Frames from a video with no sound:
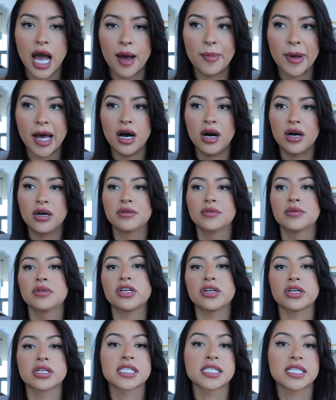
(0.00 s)
about
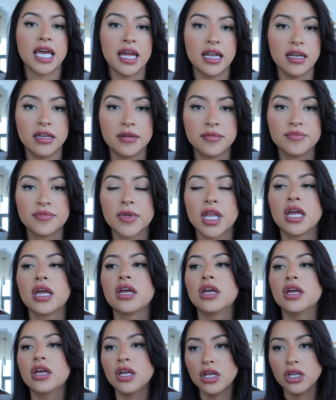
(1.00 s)
your skin,
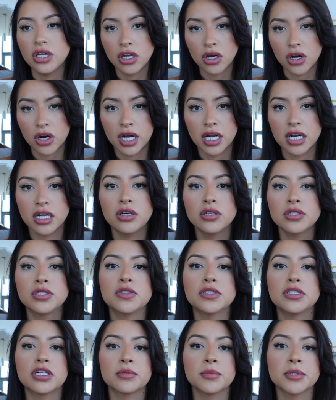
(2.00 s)
you're gonna go to
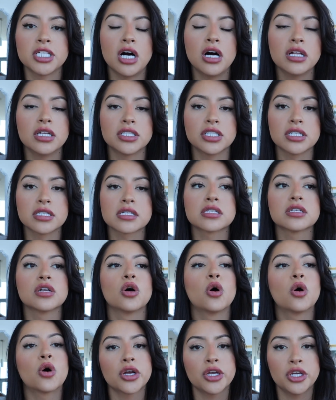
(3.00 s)
a dermatologist,
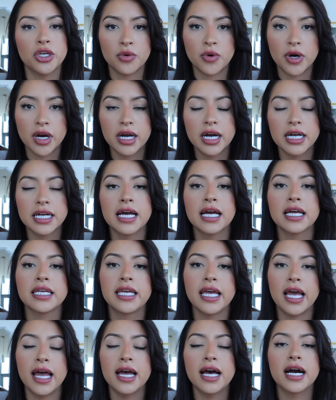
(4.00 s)
or you are gonna
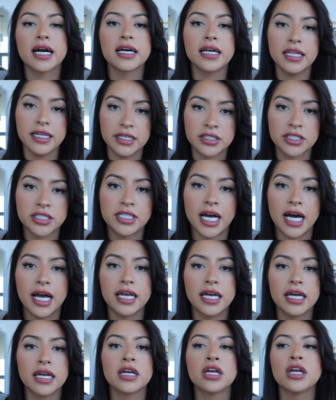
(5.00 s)
get a cleaner
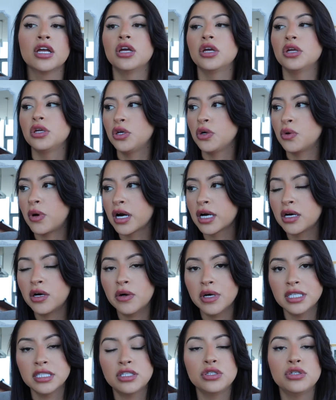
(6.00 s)
diet. You are
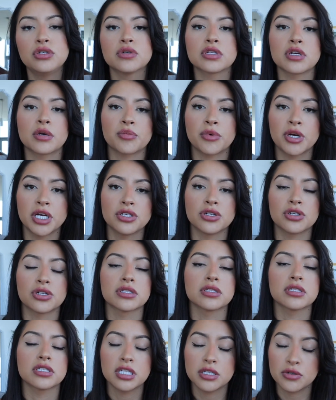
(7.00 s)
going to do some
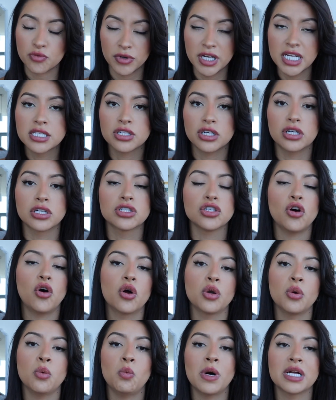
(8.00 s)
research
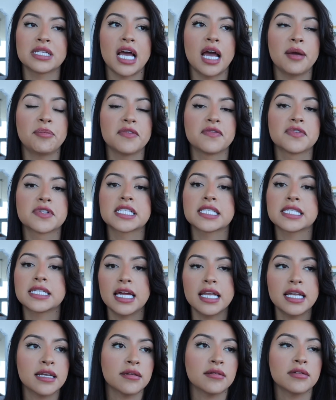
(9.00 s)
on what type of
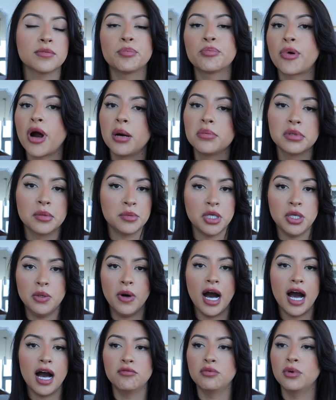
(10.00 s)
skin problem you
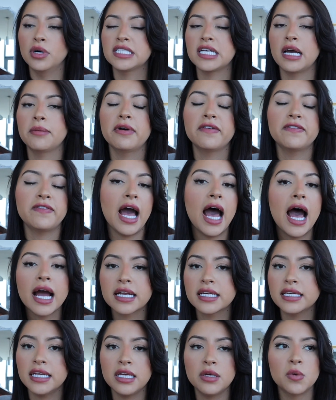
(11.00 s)
have, what type of
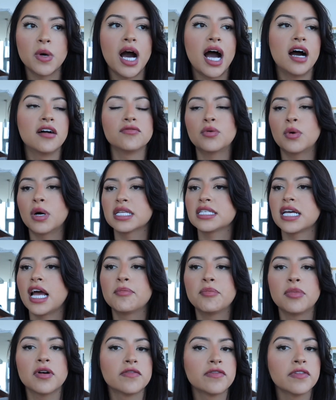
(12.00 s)
acne you have, what
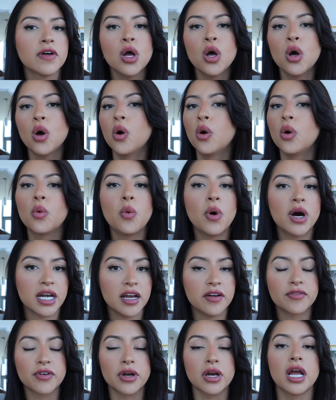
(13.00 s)
type of
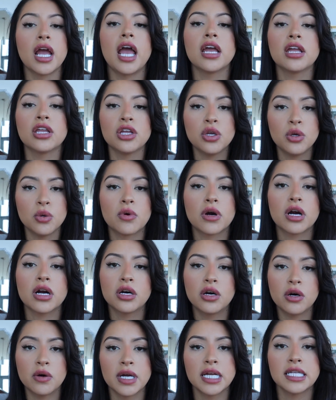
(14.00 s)
whatever, and you are
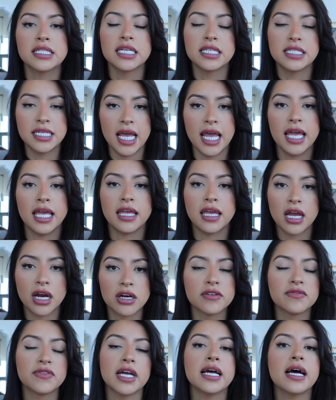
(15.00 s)
going to take
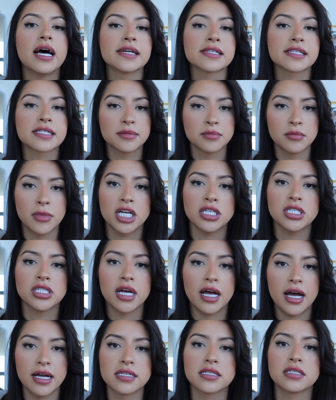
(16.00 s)
care of it as much
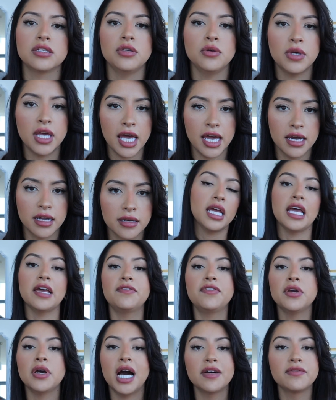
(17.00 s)
as you can.
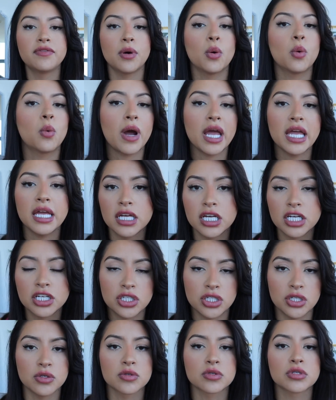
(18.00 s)
If you have weight
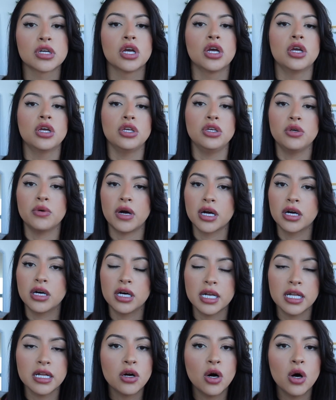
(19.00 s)
issues, you are
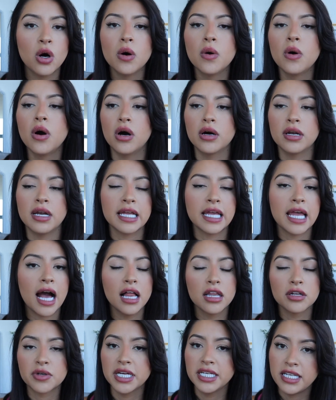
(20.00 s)
gonna go on a
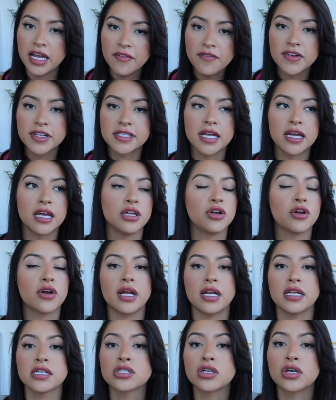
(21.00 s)
calorie deficit. You're
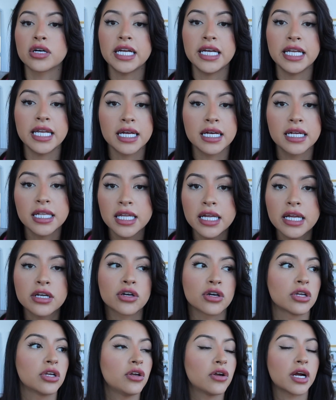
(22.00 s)
gonna start eating
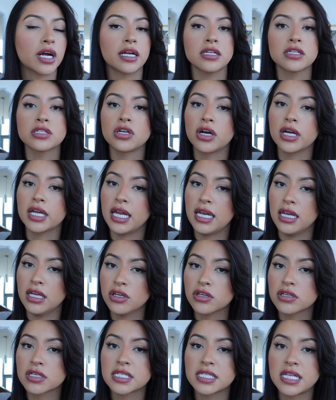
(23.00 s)
cleaner. You're gonna start getting
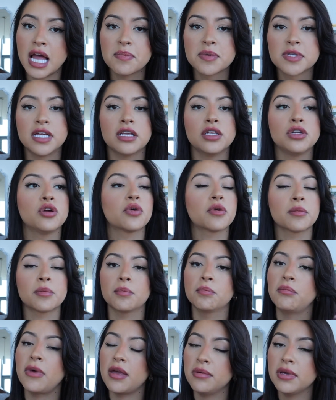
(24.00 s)
your steps in. You're
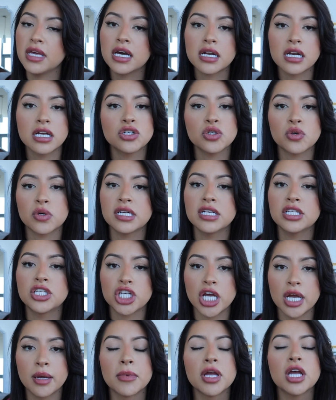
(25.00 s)
maybe gonna join a
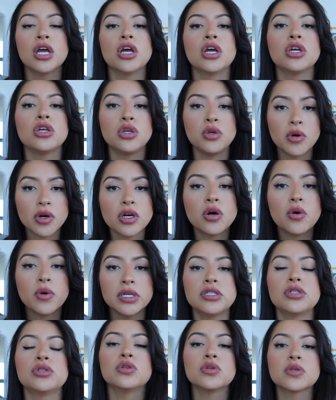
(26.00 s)
gym. You're
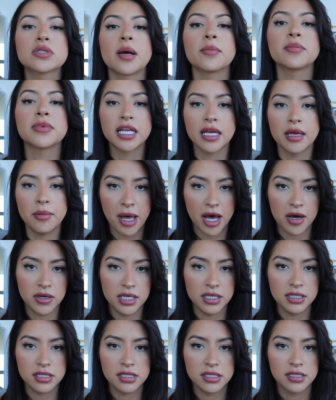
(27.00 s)
going to do something about
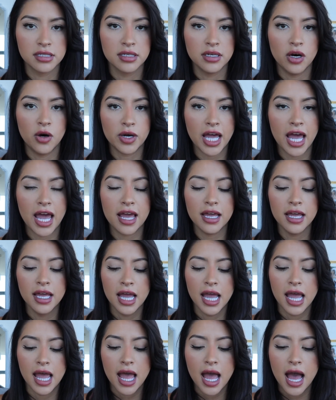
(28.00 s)
it,
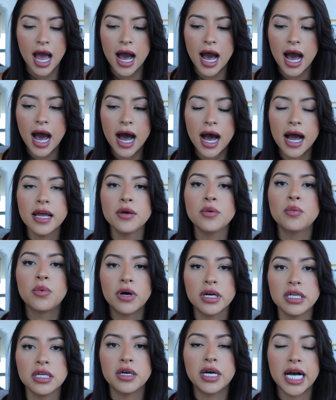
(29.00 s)
okay? I
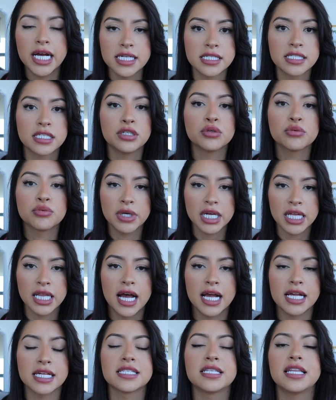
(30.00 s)
want you guys to
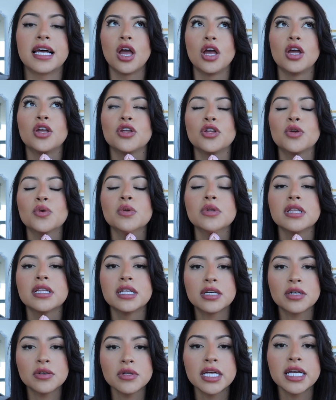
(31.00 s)
realize that you
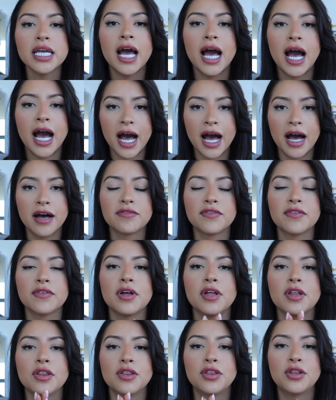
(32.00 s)
literally have
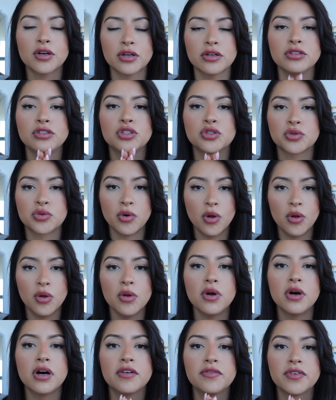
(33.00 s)
the
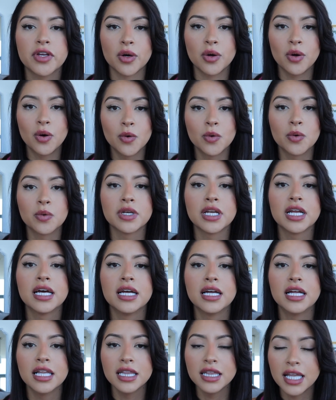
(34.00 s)
control of your own
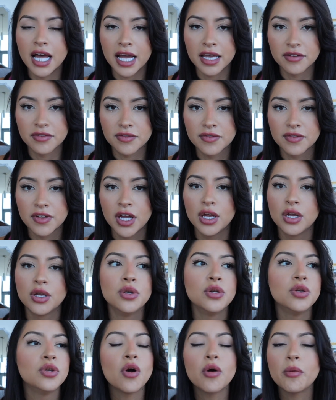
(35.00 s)
life.
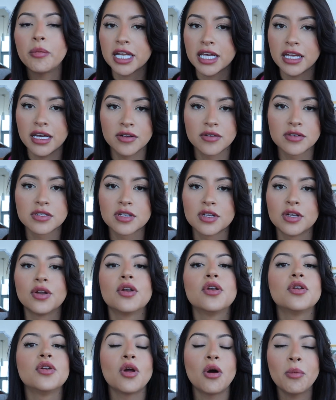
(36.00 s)
Nobody else
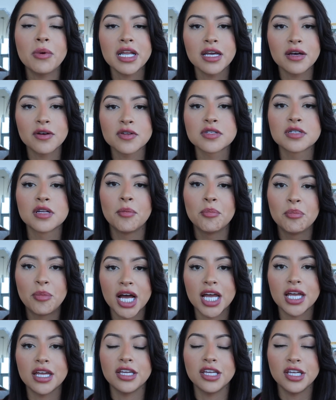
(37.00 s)

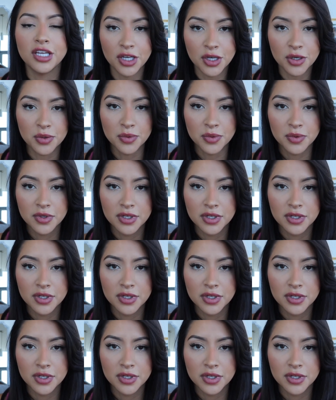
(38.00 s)
but you.